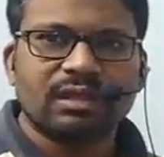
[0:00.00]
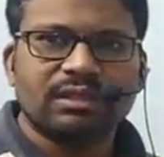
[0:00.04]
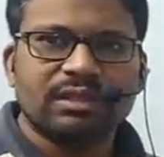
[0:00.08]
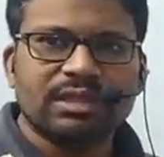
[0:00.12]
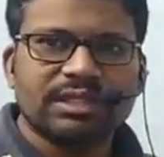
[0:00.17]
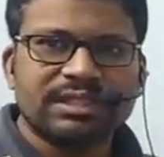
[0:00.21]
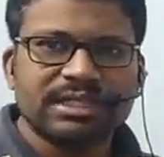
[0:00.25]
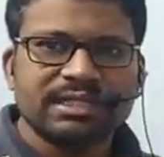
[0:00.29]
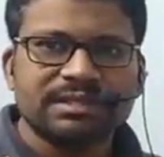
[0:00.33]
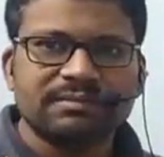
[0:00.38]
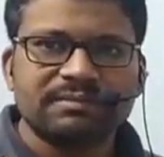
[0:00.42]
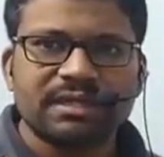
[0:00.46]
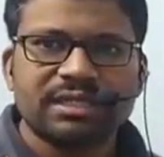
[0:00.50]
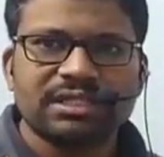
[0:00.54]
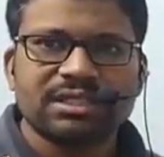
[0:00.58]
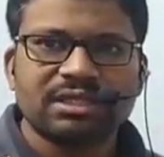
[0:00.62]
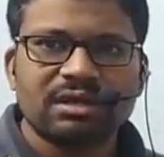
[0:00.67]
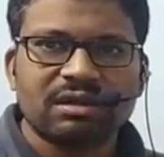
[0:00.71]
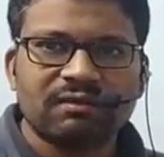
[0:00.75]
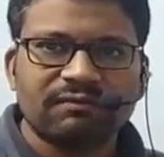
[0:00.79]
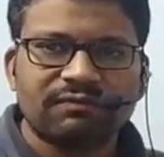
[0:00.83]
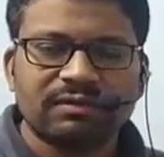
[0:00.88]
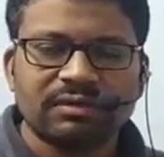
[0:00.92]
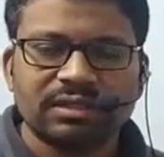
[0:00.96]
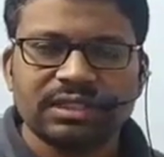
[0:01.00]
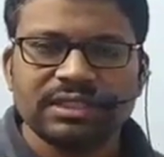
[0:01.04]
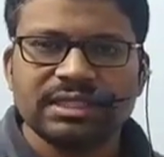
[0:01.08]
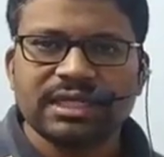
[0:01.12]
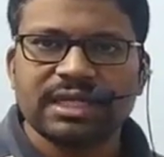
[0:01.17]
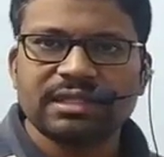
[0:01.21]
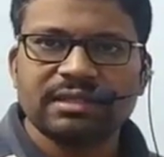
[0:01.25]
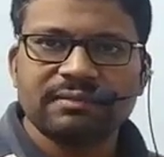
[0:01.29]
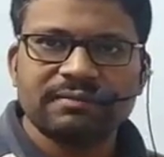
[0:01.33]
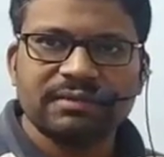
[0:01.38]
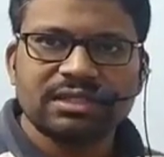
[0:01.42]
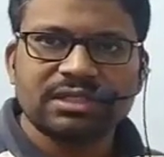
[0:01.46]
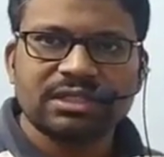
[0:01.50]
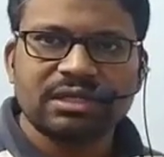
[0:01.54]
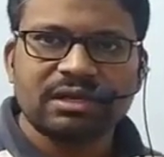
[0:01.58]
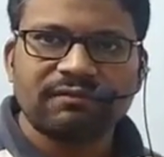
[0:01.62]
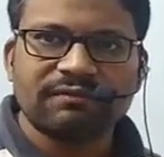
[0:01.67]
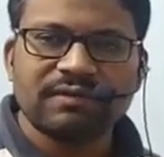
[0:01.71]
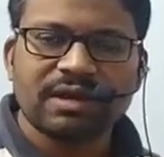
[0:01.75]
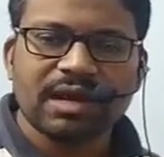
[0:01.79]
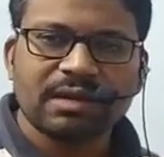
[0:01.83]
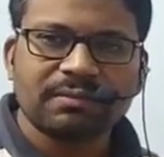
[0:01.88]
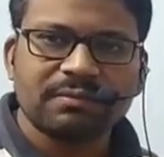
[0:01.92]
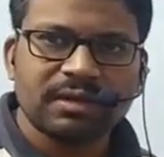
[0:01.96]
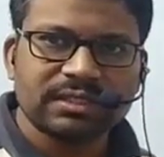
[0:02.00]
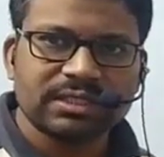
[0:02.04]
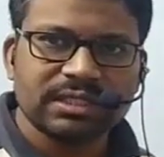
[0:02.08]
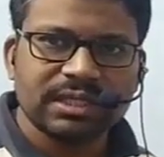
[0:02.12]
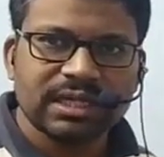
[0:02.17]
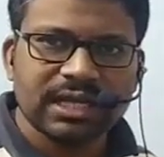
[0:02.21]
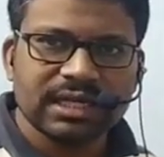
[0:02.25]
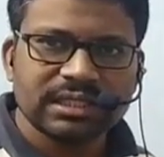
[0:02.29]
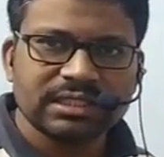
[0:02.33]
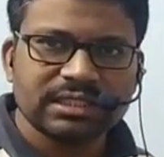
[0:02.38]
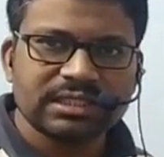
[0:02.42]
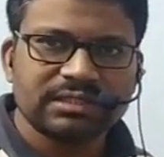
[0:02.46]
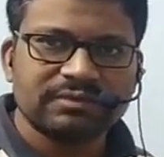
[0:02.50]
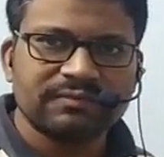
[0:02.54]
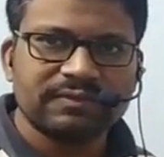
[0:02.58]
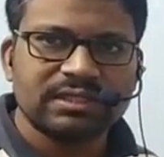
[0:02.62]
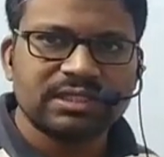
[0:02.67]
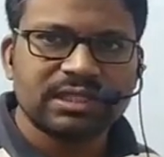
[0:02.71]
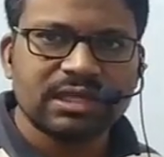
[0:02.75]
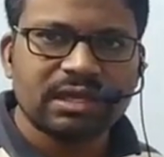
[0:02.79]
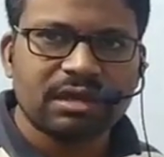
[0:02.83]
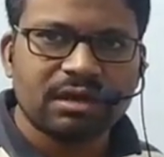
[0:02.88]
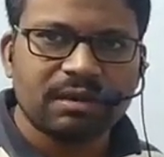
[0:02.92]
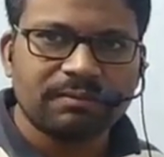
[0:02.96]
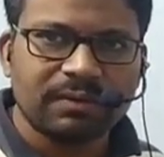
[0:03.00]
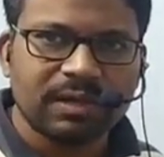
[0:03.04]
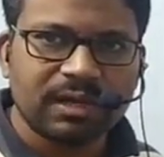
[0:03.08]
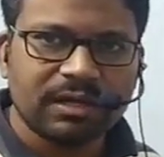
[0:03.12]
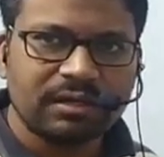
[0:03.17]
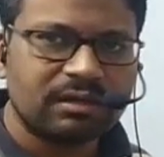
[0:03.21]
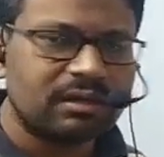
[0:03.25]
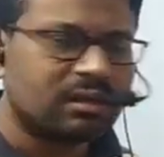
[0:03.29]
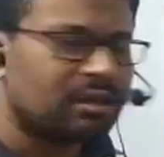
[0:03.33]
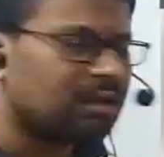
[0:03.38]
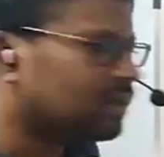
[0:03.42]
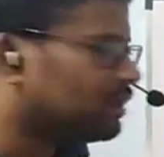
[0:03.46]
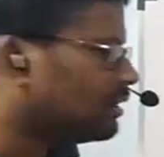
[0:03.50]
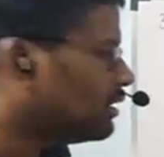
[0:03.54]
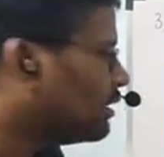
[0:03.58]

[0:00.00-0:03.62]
These are the mixture of carboxylic acids which are obtained